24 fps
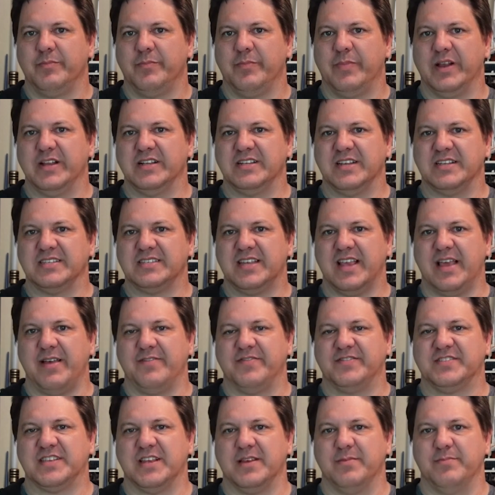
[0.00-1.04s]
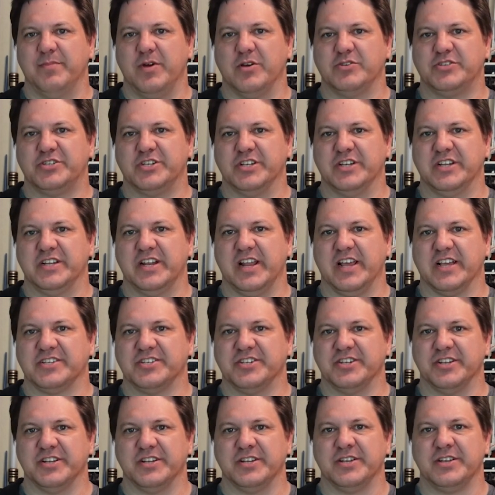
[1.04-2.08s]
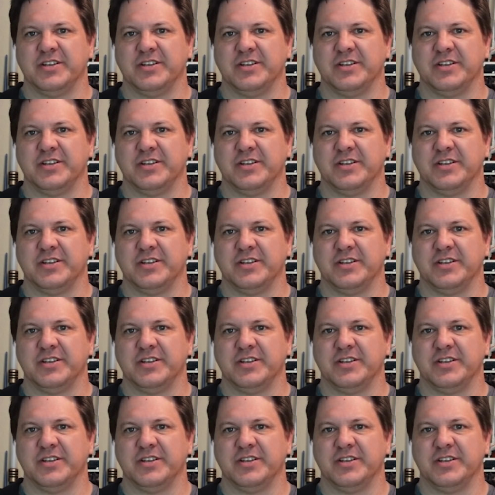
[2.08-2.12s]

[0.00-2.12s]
but it does have some motion detection.